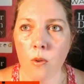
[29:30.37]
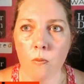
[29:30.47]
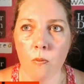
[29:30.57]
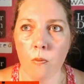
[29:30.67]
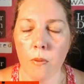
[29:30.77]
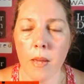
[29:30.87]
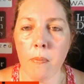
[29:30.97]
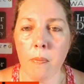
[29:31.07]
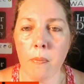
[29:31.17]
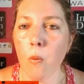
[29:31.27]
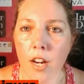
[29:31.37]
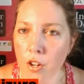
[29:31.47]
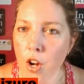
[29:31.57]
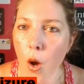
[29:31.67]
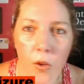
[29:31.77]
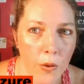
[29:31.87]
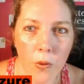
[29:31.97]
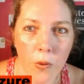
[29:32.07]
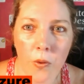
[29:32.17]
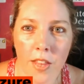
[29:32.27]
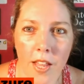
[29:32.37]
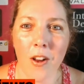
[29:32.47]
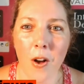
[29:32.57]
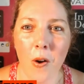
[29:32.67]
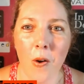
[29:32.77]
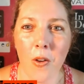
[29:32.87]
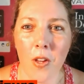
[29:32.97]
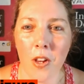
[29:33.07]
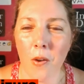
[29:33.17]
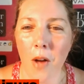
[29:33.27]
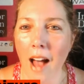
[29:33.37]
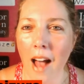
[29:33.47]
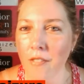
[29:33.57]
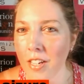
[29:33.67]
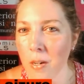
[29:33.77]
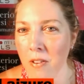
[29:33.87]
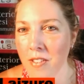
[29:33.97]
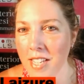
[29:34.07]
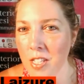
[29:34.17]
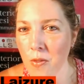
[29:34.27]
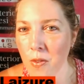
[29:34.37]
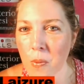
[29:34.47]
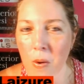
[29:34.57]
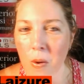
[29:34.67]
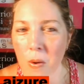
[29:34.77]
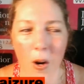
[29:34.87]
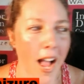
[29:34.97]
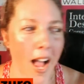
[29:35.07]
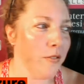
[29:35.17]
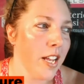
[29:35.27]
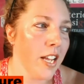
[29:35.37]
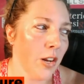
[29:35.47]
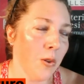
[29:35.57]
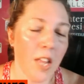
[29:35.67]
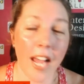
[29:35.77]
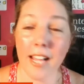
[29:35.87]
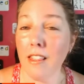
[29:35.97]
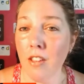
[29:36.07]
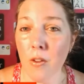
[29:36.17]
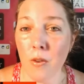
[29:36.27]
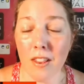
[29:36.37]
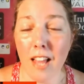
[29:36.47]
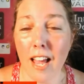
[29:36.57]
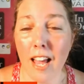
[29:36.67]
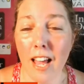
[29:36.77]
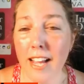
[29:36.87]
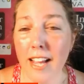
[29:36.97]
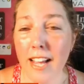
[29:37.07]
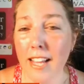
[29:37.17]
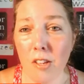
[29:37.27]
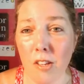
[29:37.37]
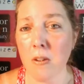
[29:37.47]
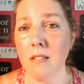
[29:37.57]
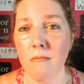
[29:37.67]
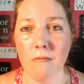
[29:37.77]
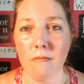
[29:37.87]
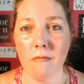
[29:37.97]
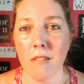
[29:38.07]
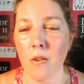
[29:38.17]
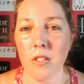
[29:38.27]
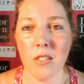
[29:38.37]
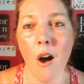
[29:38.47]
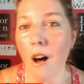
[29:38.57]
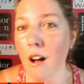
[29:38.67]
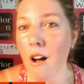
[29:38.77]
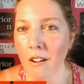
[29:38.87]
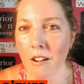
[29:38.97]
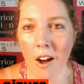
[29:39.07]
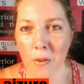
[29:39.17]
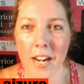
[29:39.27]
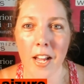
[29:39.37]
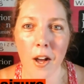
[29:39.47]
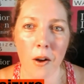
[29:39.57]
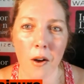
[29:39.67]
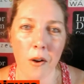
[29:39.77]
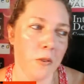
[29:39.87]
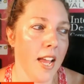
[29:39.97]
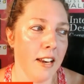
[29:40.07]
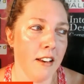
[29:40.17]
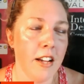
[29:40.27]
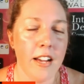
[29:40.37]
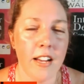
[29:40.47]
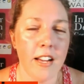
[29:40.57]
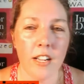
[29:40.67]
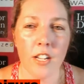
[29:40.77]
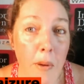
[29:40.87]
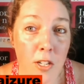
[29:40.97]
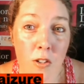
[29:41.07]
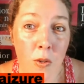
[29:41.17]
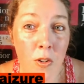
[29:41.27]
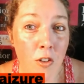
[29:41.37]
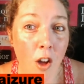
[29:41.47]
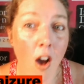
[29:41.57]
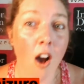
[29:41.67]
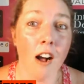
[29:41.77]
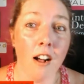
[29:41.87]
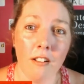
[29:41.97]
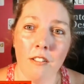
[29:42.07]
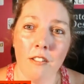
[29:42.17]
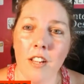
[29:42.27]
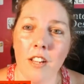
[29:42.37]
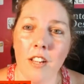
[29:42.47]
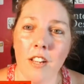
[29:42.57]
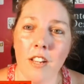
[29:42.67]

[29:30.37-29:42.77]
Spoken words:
People want to know you. They want to know, have a little bit of a sense of humor, have, like that you can like the current, song on the radio. You can show a picture of you and your dog, but